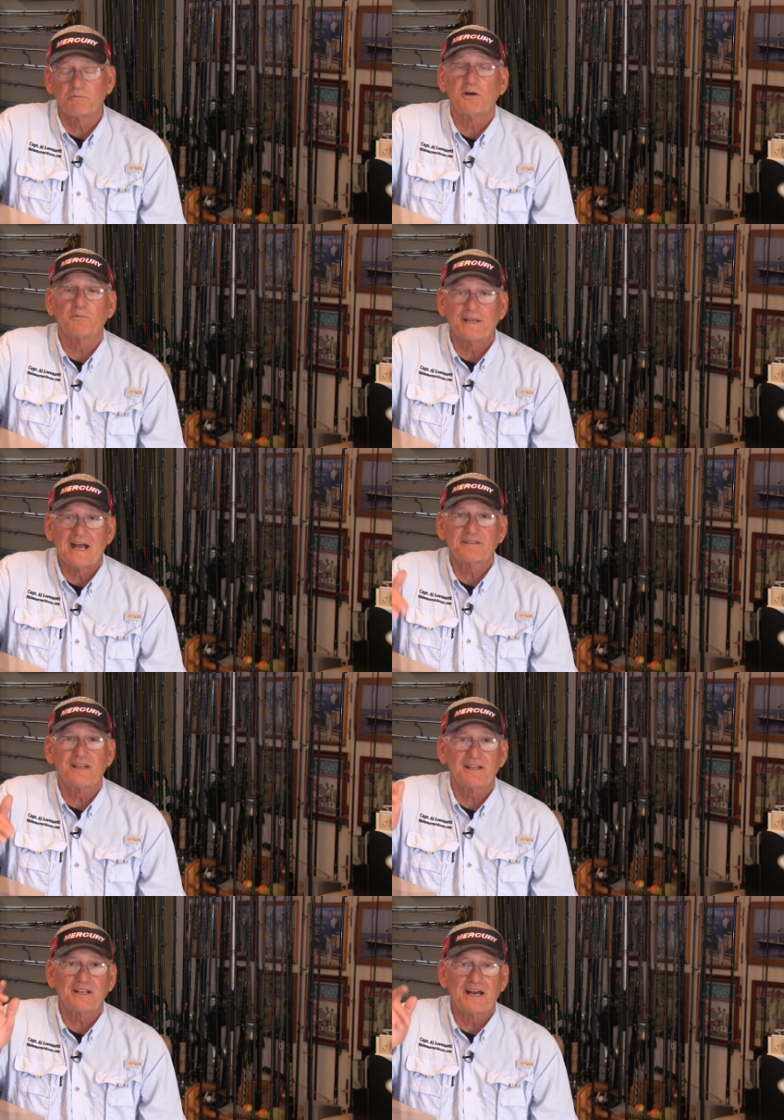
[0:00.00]
Well, we got
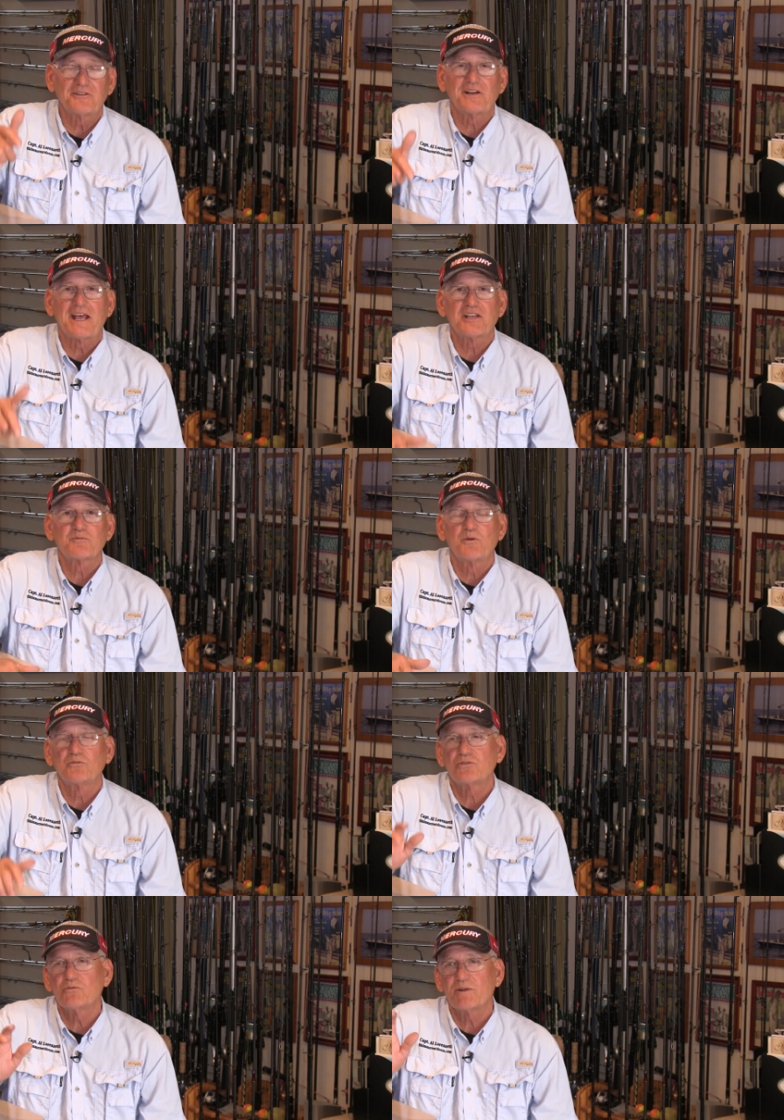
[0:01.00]
there, got on a
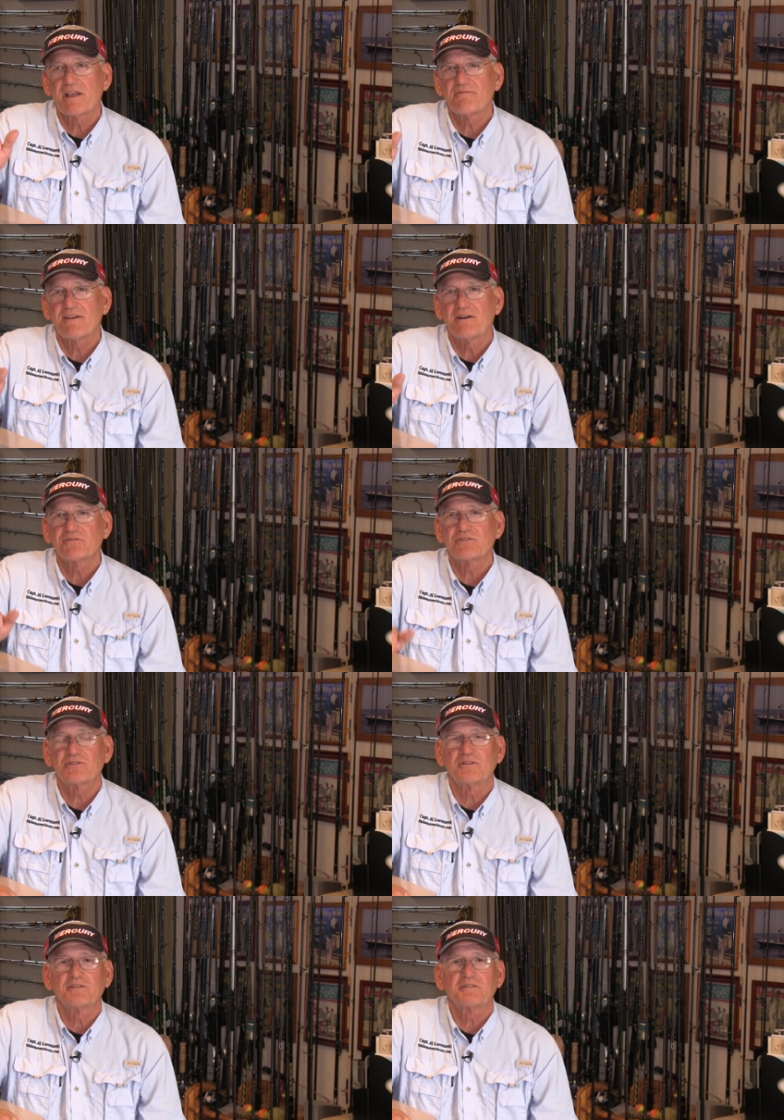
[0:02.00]
houseboat, two and a half hours
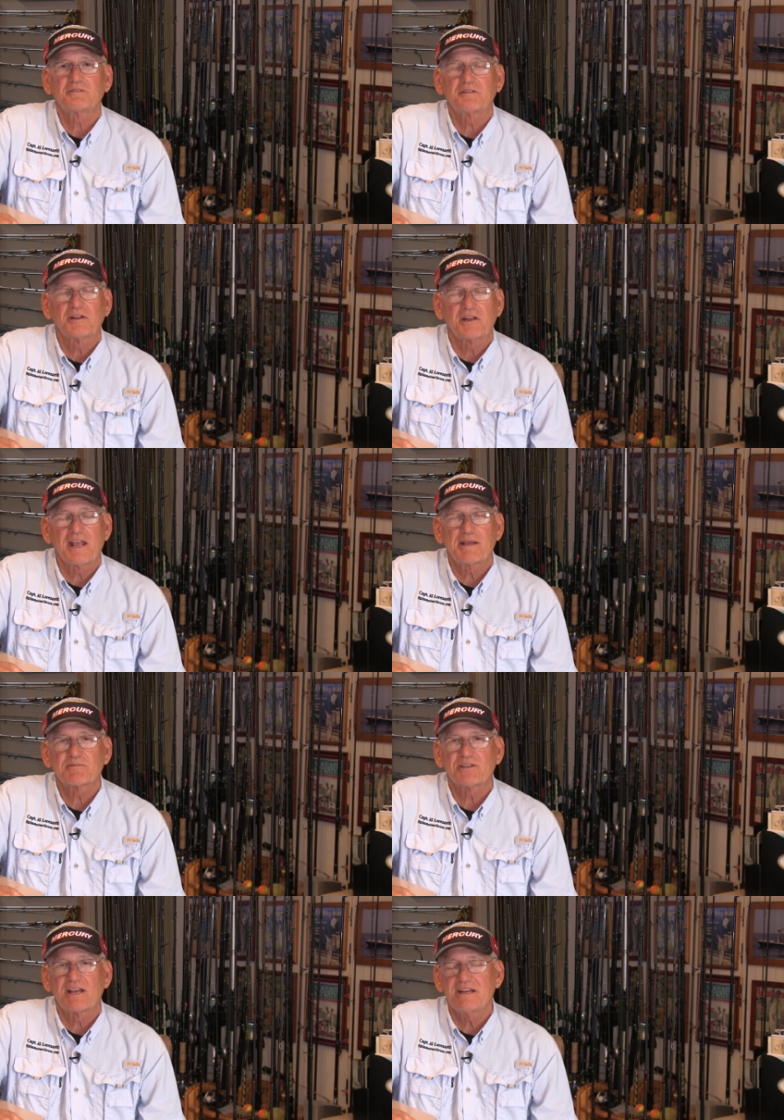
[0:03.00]
to the, to the
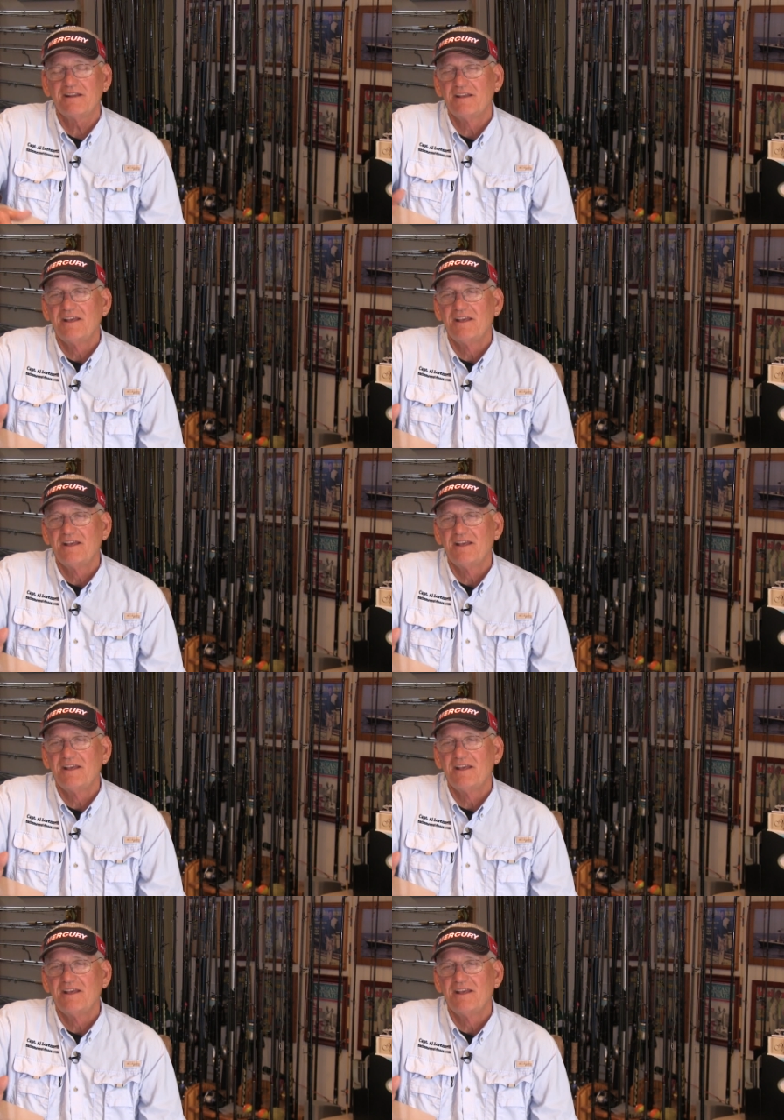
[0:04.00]
campsite,